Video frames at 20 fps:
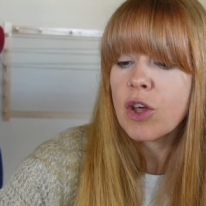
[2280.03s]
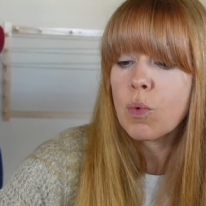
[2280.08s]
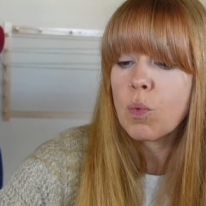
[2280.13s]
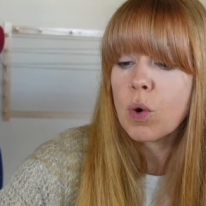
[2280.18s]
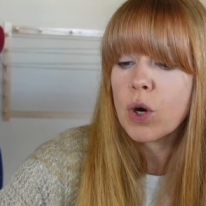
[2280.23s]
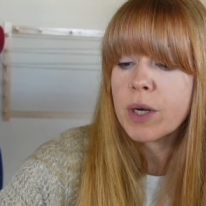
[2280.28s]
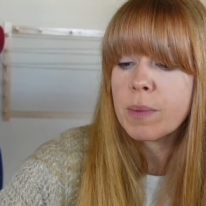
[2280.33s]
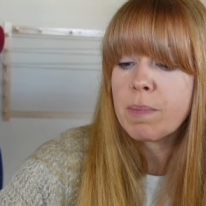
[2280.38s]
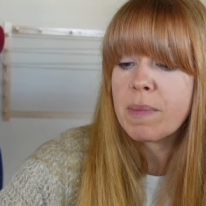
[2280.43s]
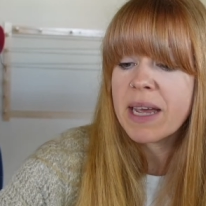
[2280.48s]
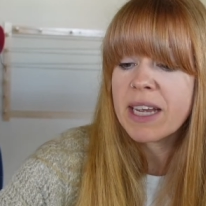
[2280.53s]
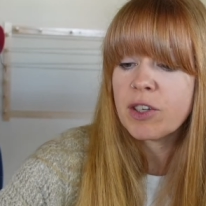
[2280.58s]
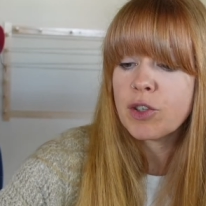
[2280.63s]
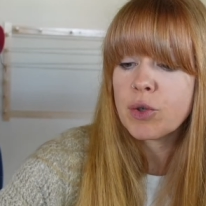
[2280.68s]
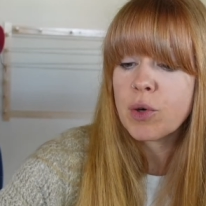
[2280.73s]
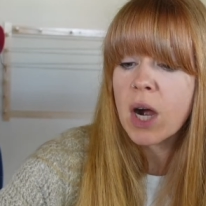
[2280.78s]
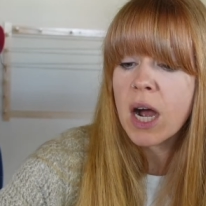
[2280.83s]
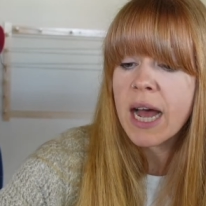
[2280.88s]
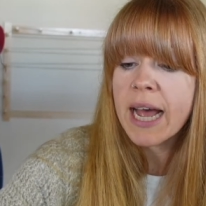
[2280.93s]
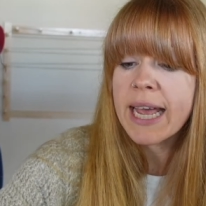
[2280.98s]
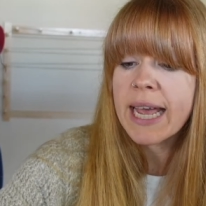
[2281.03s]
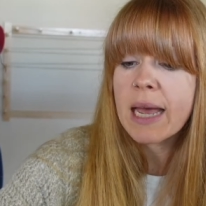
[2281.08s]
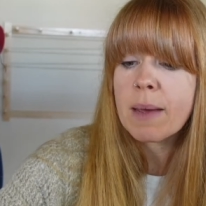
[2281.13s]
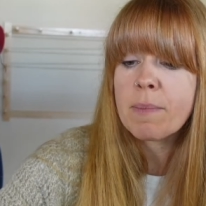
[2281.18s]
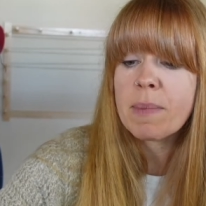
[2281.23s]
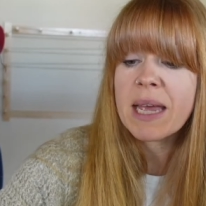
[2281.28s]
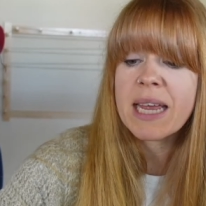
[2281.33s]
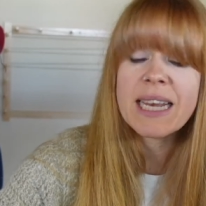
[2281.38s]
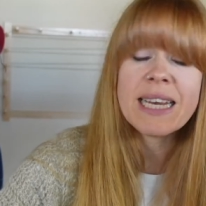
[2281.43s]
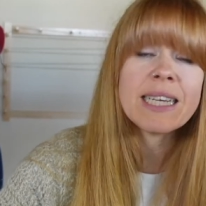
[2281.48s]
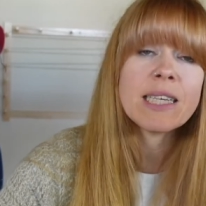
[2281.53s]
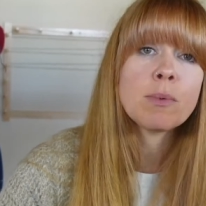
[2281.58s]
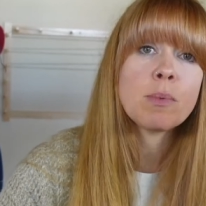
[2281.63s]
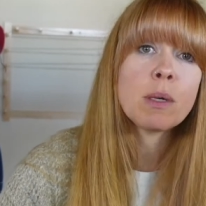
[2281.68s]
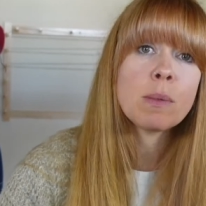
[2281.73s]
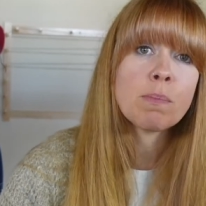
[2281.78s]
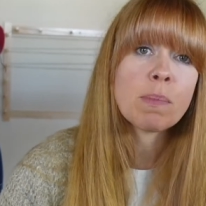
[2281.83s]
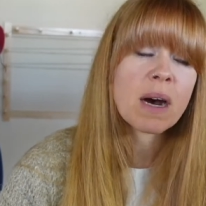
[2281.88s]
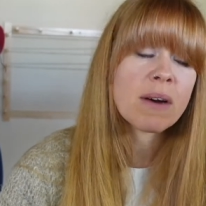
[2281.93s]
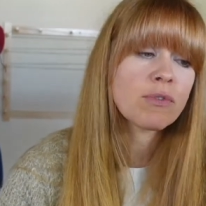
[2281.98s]
the wood may dry and may need to
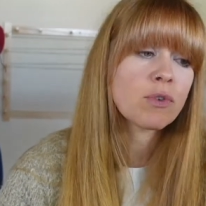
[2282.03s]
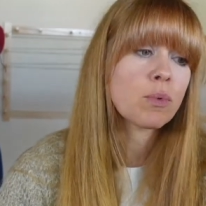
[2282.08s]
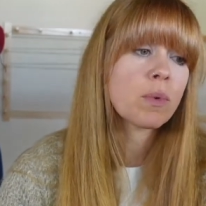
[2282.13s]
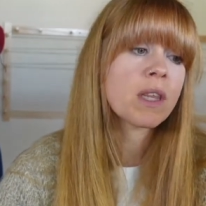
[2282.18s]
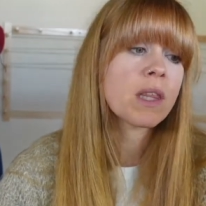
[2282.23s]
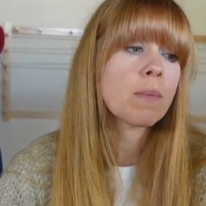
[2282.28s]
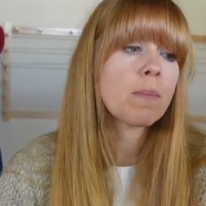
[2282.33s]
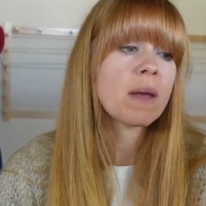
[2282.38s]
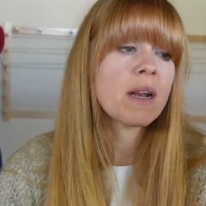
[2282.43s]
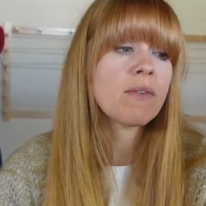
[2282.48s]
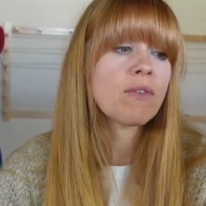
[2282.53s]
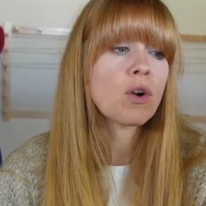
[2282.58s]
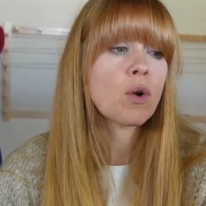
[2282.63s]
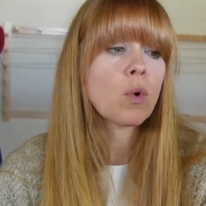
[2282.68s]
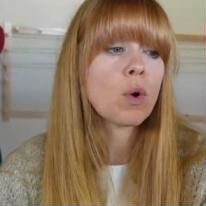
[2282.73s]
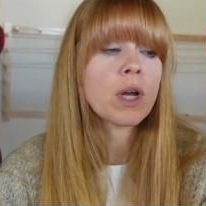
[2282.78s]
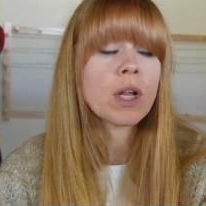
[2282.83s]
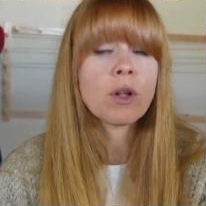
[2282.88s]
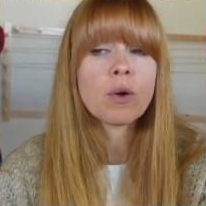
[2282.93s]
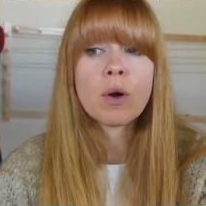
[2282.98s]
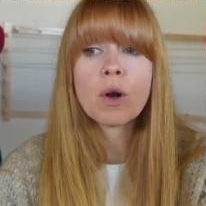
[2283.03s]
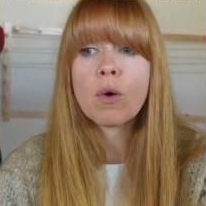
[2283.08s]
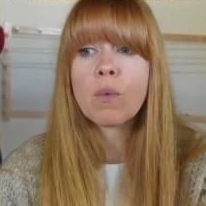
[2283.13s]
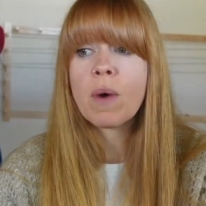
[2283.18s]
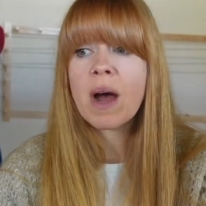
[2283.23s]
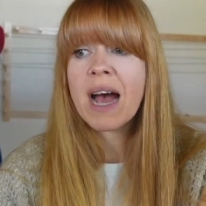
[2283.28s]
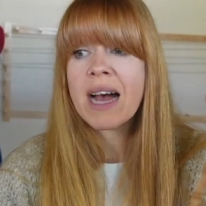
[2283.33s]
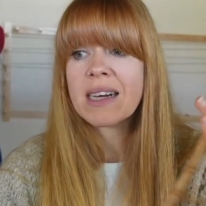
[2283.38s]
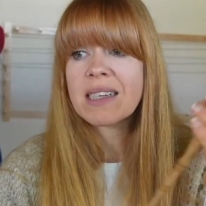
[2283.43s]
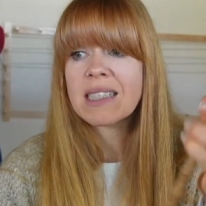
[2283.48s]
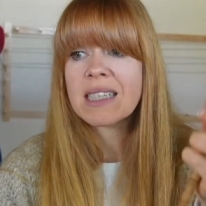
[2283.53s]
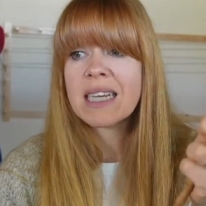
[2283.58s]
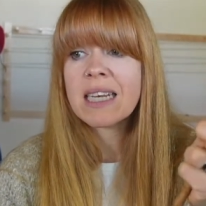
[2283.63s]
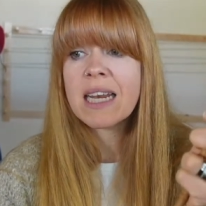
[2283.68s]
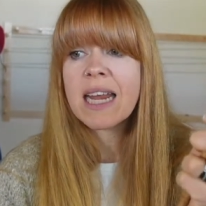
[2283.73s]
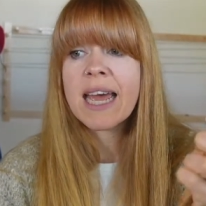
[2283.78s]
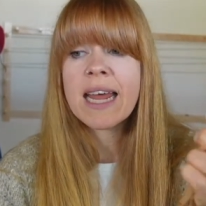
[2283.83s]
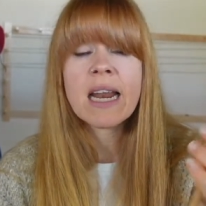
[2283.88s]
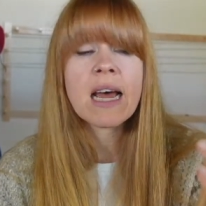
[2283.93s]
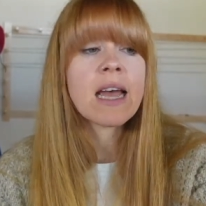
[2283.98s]
be buffed with a bit of an oil or a wax. And,
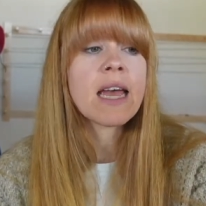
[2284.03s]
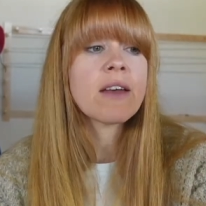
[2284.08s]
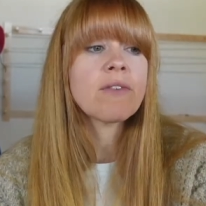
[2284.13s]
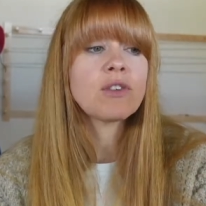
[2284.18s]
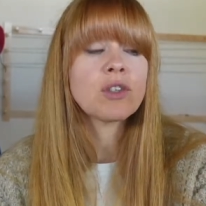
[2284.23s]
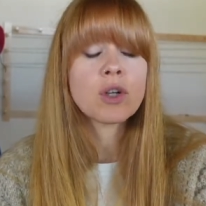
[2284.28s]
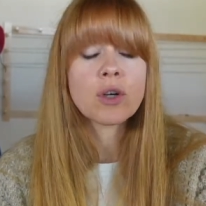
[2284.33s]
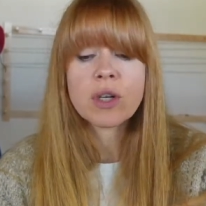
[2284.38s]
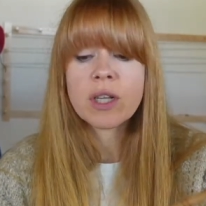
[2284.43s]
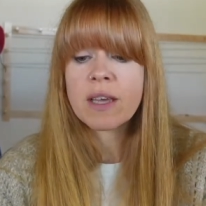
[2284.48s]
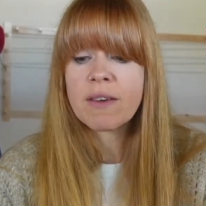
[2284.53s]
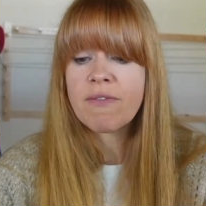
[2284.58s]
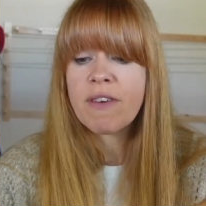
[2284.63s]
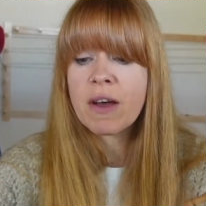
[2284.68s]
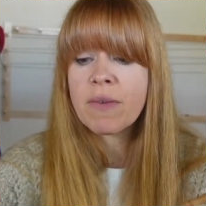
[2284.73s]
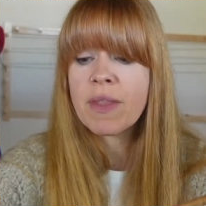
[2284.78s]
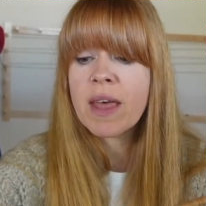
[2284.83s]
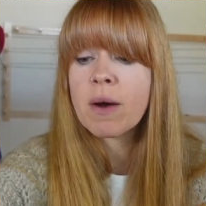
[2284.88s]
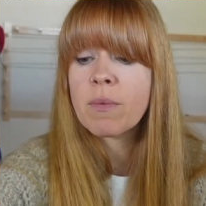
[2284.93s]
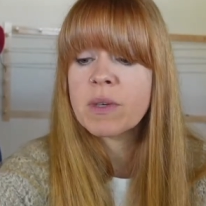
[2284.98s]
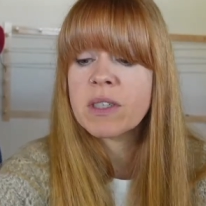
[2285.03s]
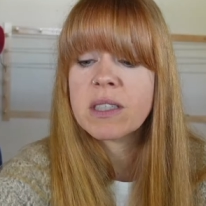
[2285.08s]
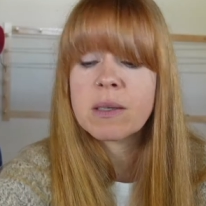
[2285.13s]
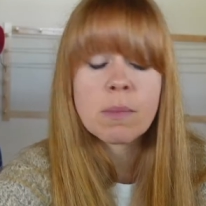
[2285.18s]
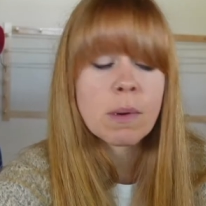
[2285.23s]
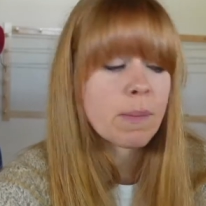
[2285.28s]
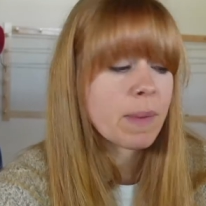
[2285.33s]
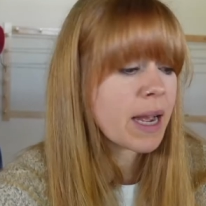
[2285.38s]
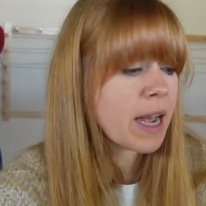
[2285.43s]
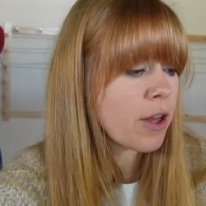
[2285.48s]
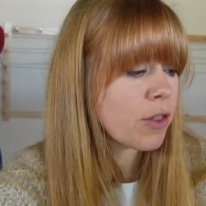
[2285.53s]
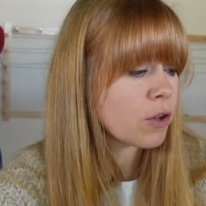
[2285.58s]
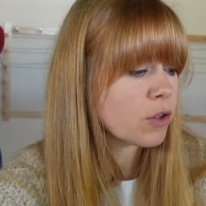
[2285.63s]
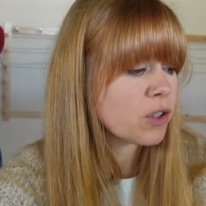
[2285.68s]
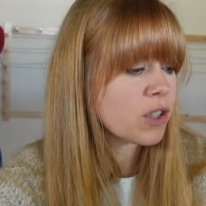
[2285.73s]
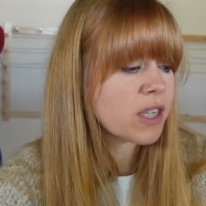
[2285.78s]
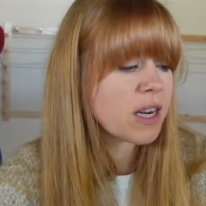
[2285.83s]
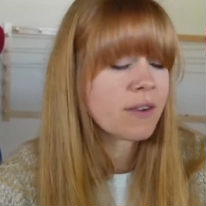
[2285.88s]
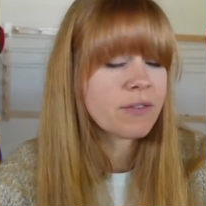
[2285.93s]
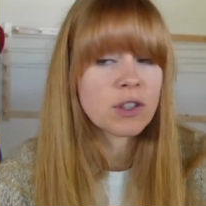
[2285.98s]
and I have certainly found that with some of my
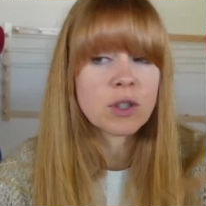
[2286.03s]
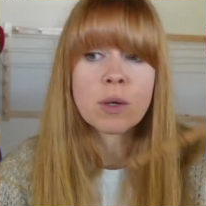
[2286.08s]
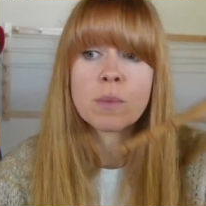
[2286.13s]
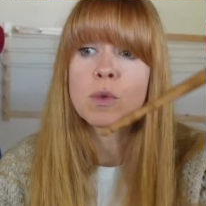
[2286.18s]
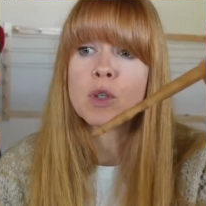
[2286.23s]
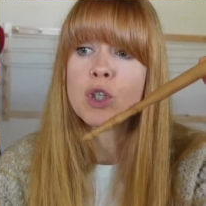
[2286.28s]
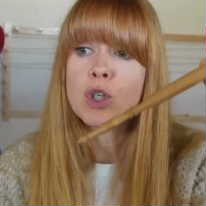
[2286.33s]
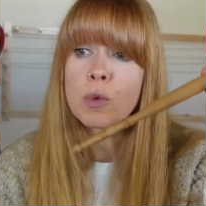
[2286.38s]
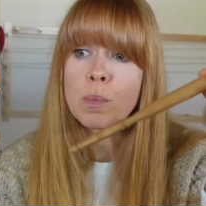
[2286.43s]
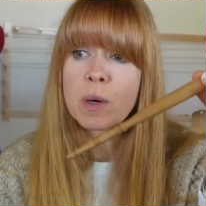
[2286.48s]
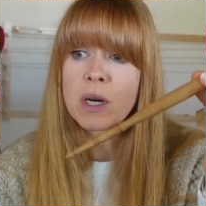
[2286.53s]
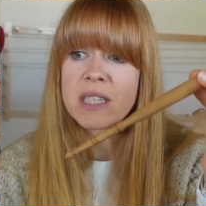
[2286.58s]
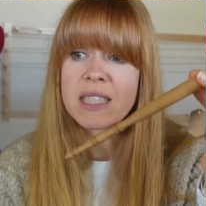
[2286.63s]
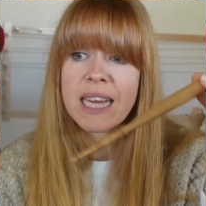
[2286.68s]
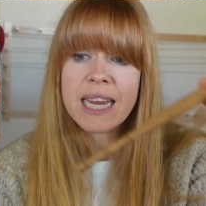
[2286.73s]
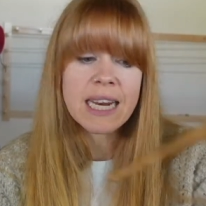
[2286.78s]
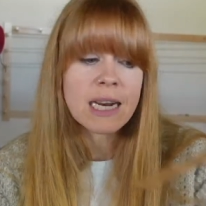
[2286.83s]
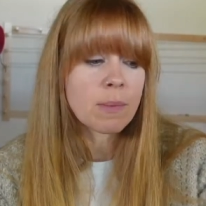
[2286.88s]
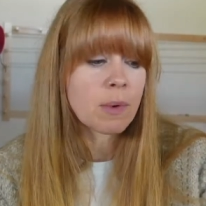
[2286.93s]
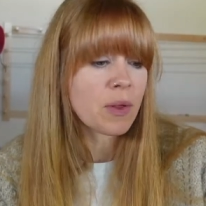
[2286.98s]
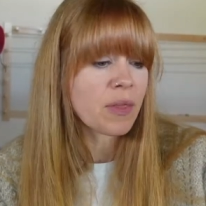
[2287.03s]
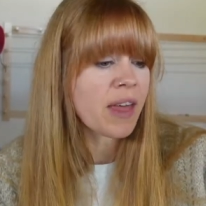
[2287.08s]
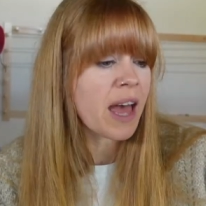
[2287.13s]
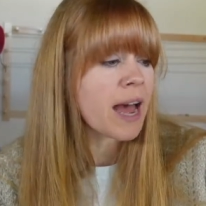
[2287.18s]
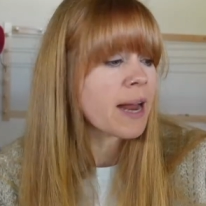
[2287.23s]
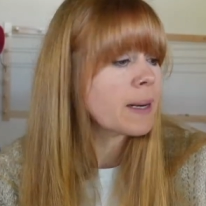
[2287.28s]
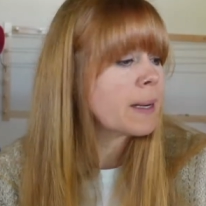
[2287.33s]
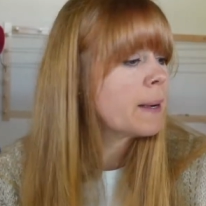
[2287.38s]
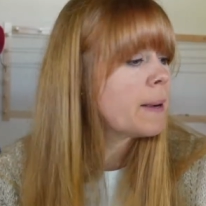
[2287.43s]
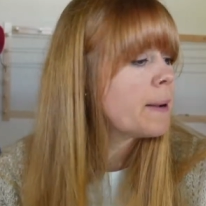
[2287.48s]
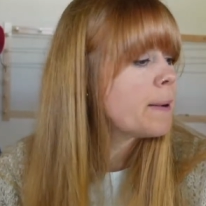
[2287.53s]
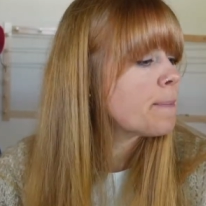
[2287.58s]
other stuff. So I'm super excited about that.